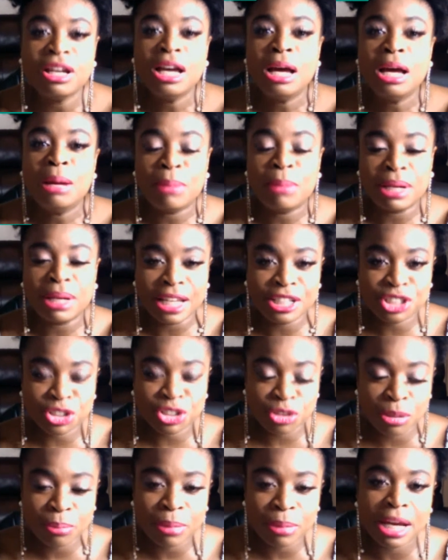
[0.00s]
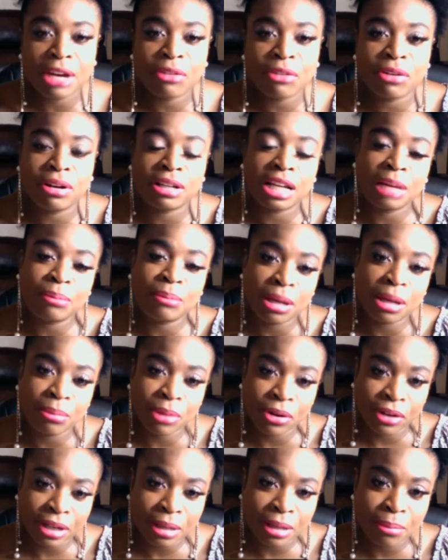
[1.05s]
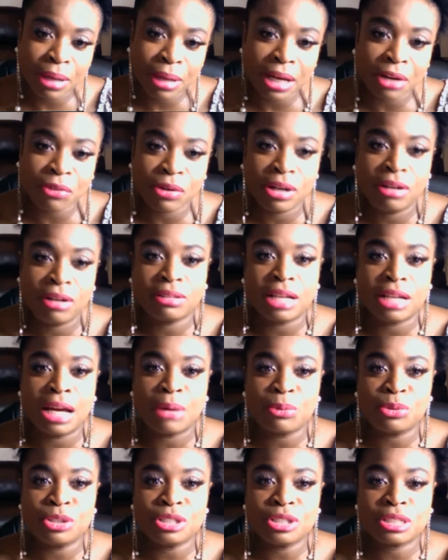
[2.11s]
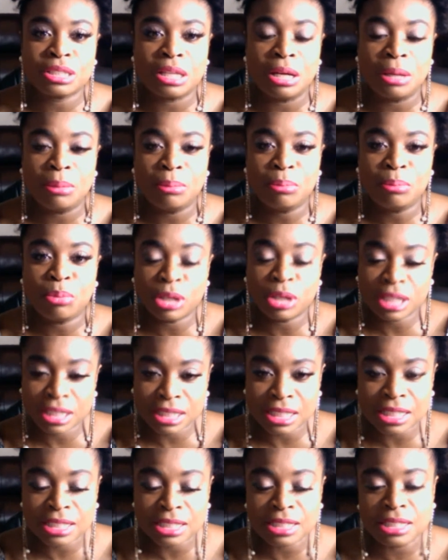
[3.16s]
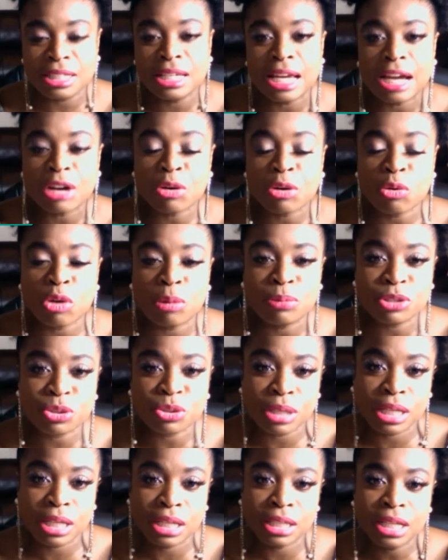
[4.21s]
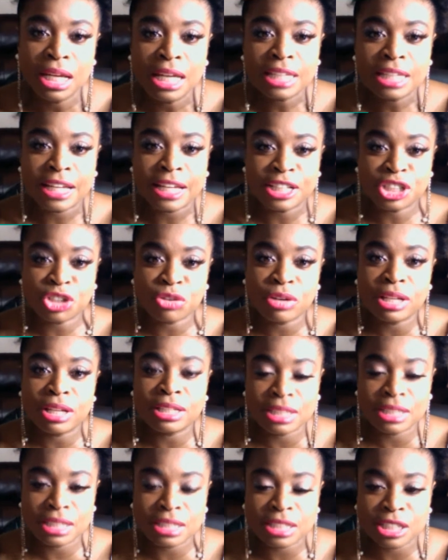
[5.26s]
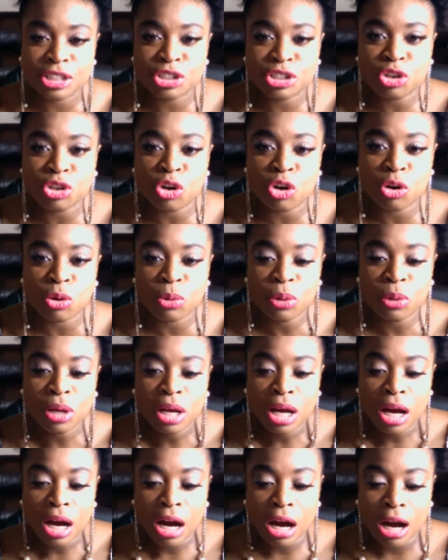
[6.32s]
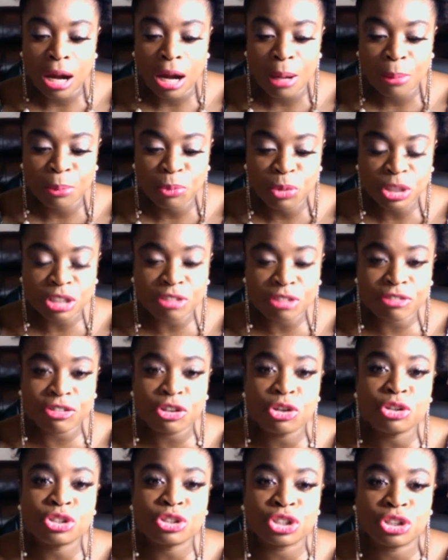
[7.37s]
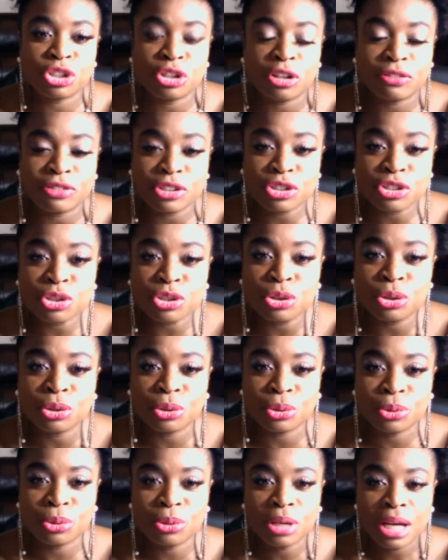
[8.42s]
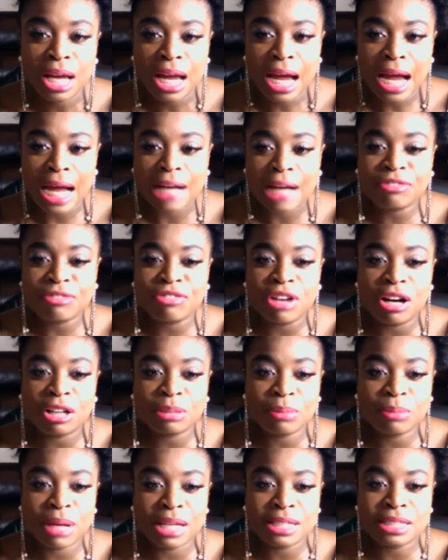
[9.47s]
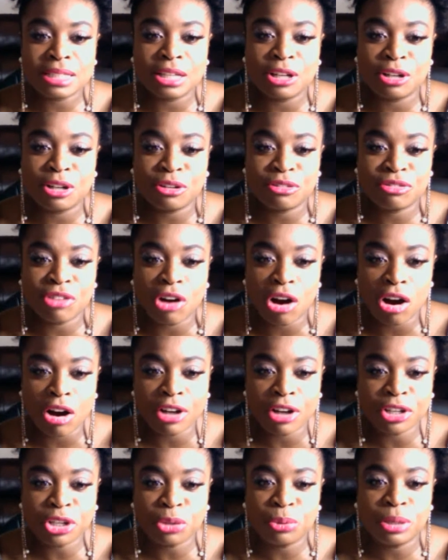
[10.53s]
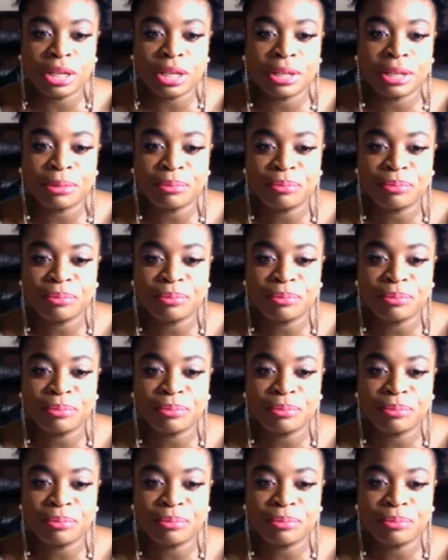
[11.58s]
my Nigerian background and my American background. I was born in DC. I grew up between Nigeria and DC. So with the fusion of the two, I found myself arguing